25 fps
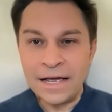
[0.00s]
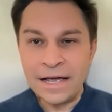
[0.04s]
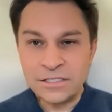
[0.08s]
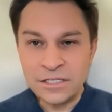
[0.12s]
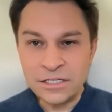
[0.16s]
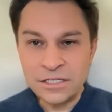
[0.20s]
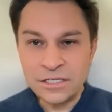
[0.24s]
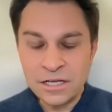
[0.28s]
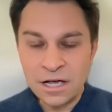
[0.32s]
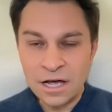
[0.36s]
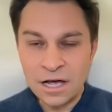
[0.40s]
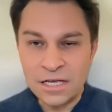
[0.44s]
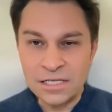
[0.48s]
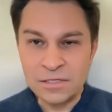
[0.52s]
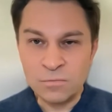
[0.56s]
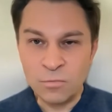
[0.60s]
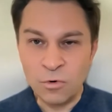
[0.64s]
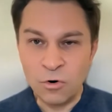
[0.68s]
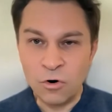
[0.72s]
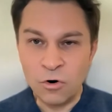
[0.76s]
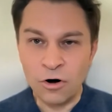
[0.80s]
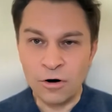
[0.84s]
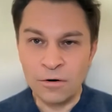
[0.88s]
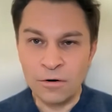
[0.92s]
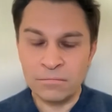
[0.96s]
exercise
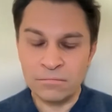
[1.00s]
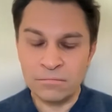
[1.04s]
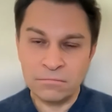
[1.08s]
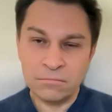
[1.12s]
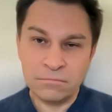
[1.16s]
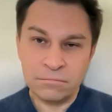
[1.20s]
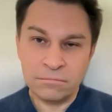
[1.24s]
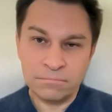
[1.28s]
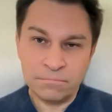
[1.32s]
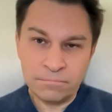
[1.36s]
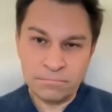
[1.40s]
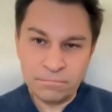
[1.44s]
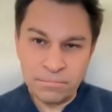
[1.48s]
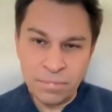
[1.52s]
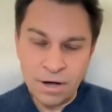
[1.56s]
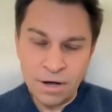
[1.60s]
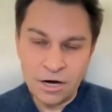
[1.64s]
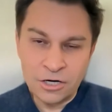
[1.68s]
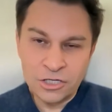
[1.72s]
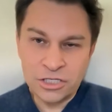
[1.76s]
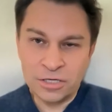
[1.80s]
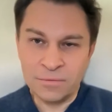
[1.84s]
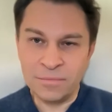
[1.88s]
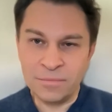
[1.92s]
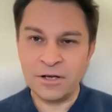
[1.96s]
more,
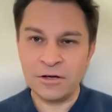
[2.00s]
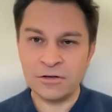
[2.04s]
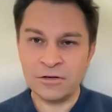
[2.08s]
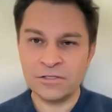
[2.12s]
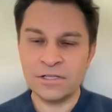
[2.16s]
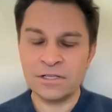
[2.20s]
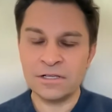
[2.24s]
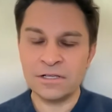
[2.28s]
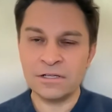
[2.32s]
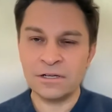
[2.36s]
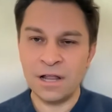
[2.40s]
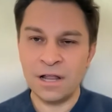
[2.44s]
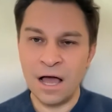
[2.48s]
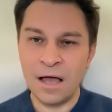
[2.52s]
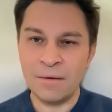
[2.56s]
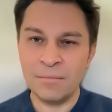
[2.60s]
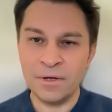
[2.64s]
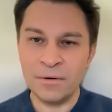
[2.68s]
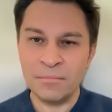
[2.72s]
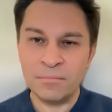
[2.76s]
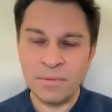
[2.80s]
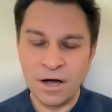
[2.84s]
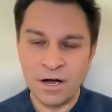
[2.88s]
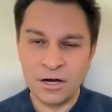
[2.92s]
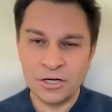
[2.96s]
partially because of the
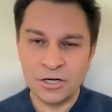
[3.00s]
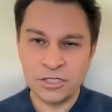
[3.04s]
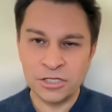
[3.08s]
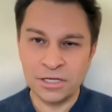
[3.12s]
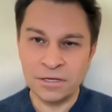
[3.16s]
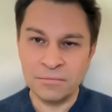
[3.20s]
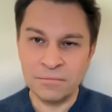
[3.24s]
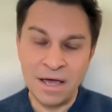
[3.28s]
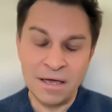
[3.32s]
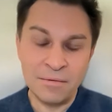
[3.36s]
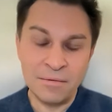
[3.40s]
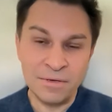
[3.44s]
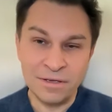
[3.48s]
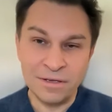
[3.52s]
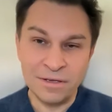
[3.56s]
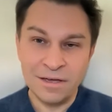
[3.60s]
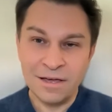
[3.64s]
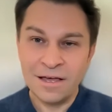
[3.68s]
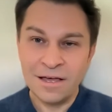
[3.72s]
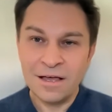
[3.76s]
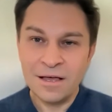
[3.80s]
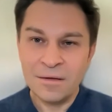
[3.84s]
climate, partially maybe